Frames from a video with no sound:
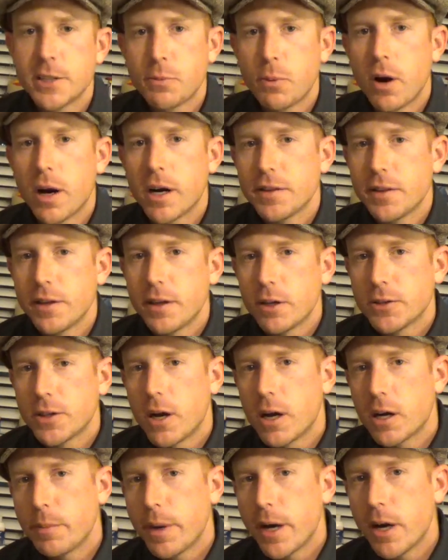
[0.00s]
product that I'll
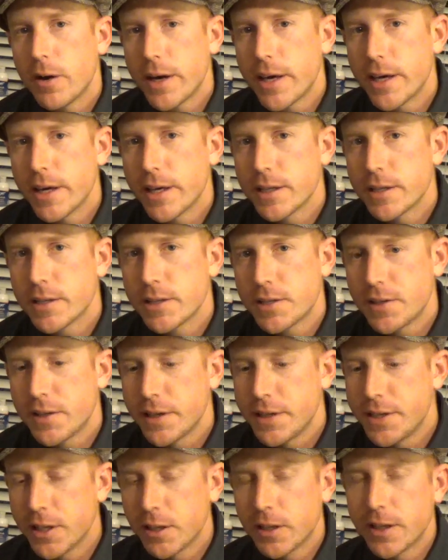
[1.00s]
talk about is
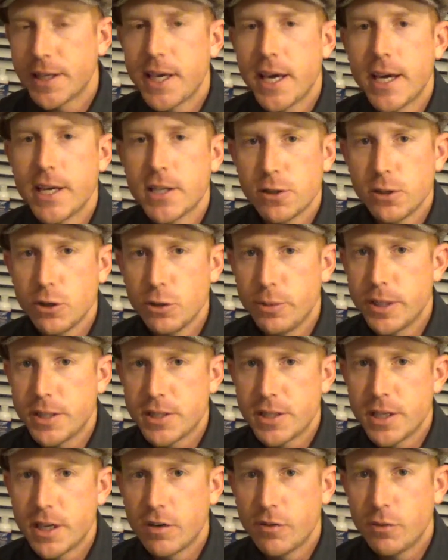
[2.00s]
the Dillon Case Lube
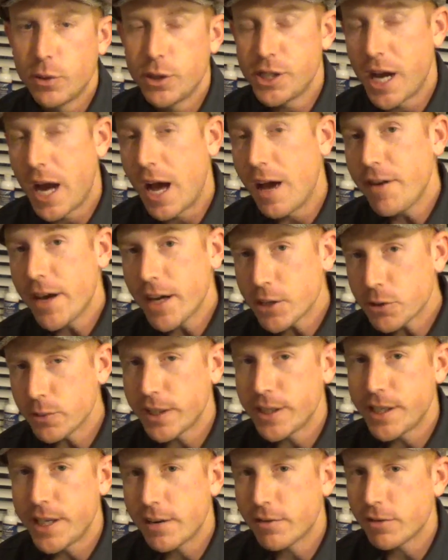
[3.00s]
itself, which I've
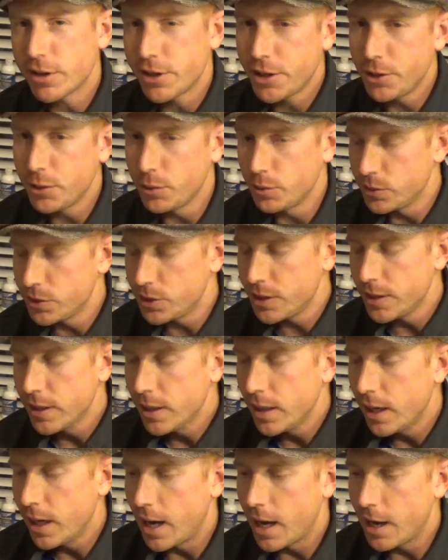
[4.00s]
actually never used.
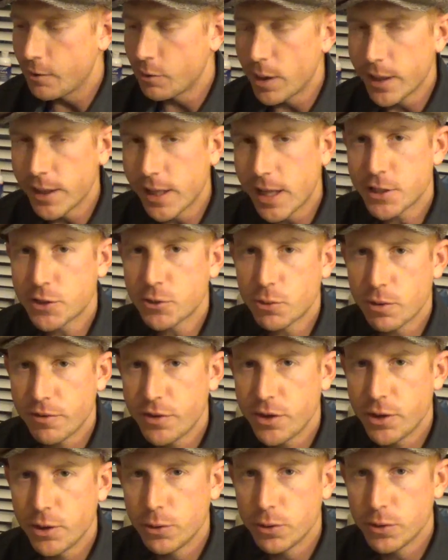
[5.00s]
I've read lots of
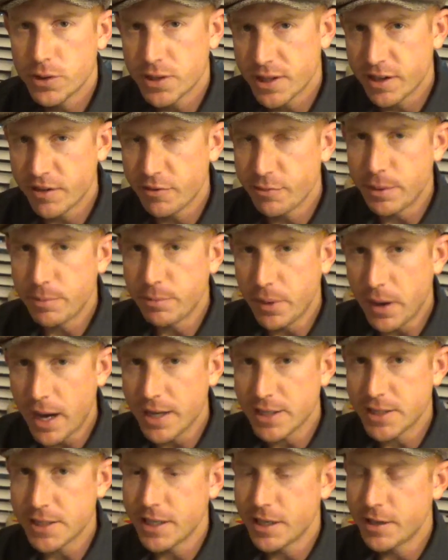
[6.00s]
reviews that have been
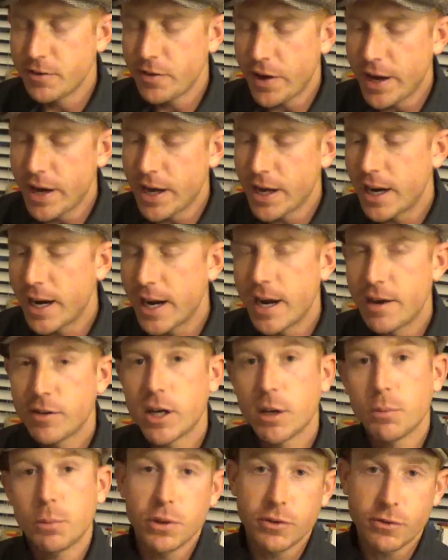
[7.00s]
positive, and I have a
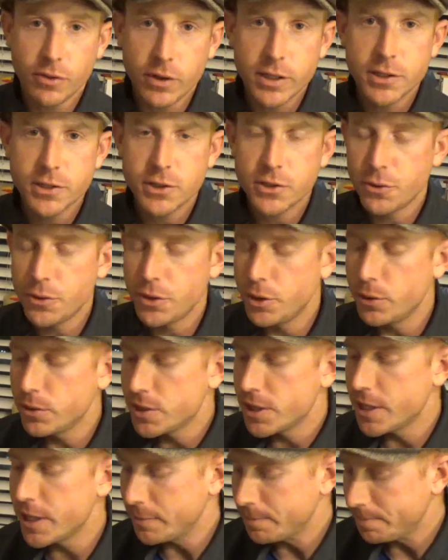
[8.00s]
couple of friends who
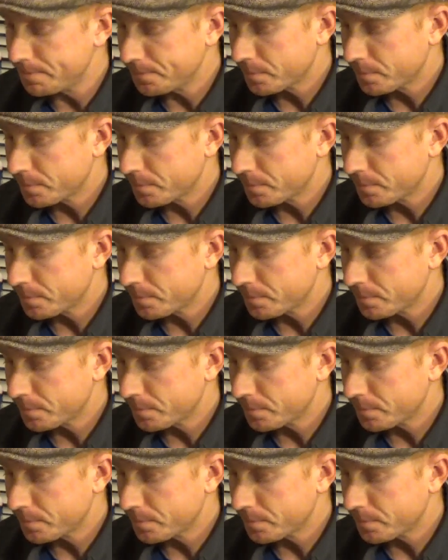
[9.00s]
use it.